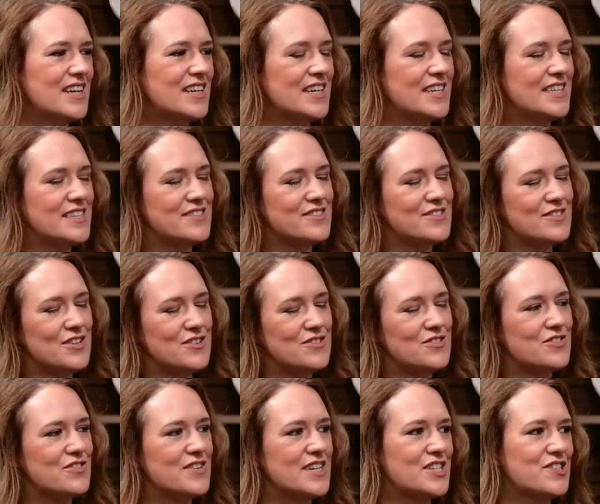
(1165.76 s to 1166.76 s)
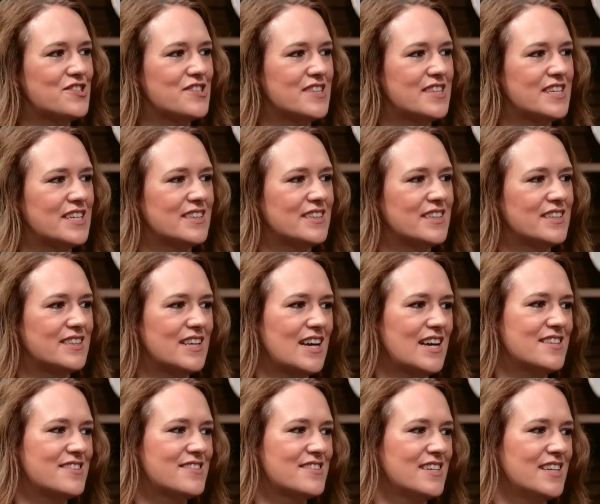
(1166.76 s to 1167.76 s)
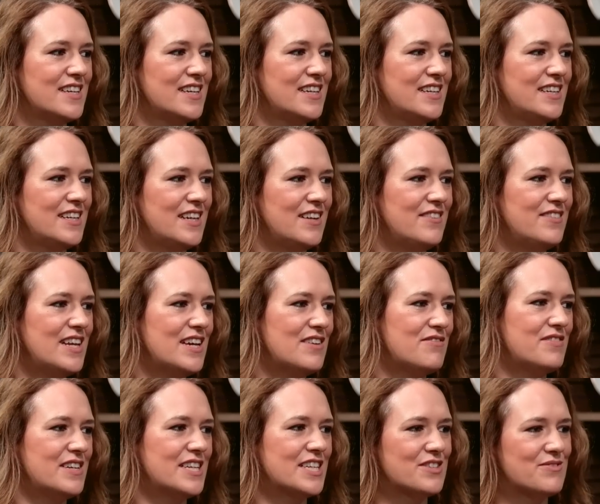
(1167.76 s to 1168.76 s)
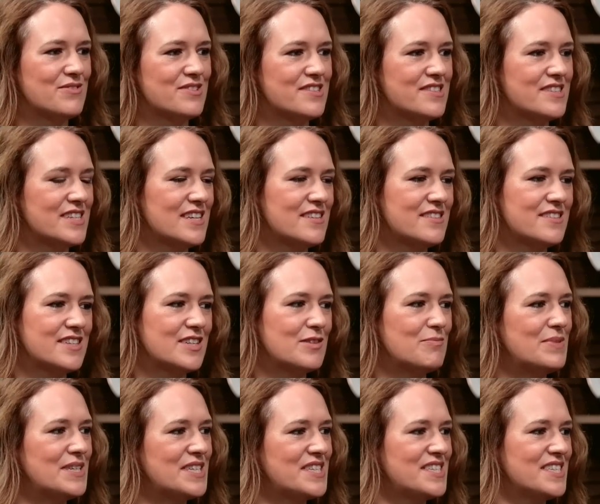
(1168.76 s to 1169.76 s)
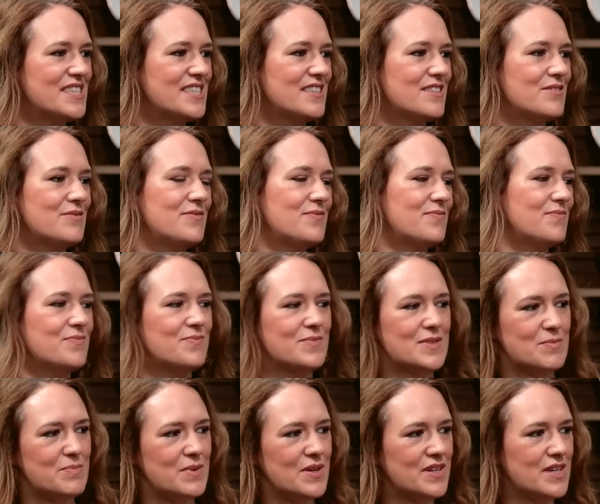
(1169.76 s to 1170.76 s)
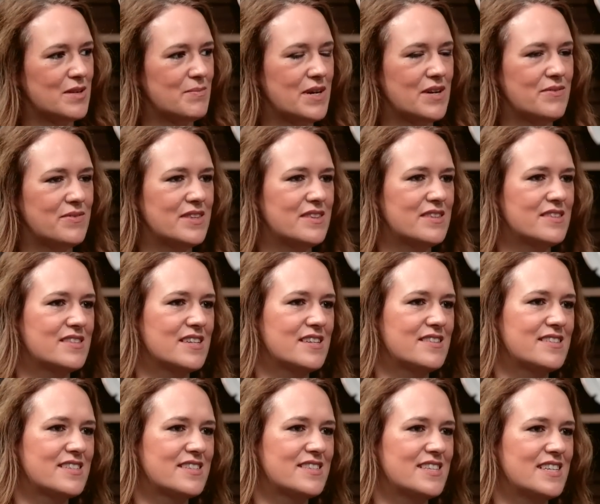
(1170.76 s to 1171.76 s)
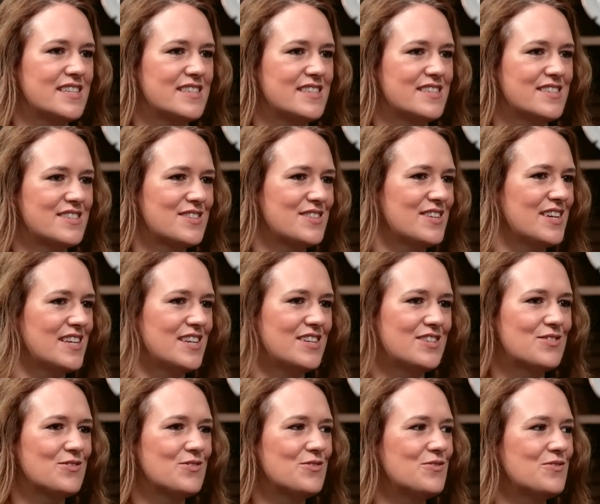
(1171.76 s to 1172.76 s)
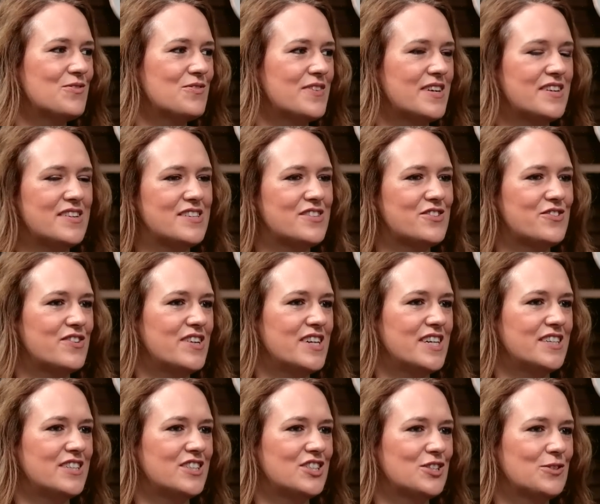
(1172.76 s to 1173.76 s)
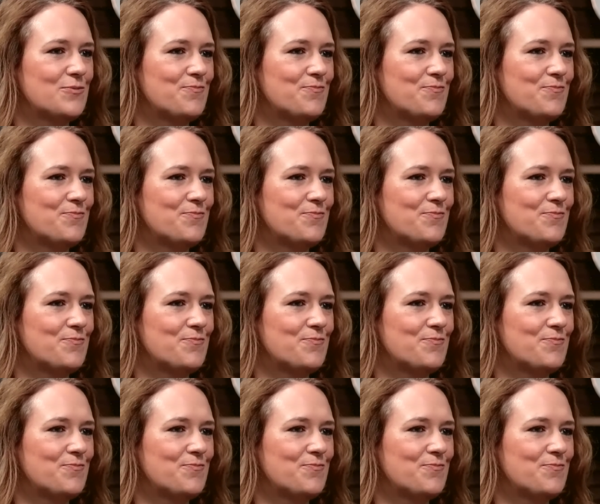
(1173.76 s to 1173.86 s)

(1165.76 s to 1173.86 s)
it's so strange to think that that's, you know, Netflix, which is now doing a big deal, as we've spoken about with the Sussexes. It's all very strange.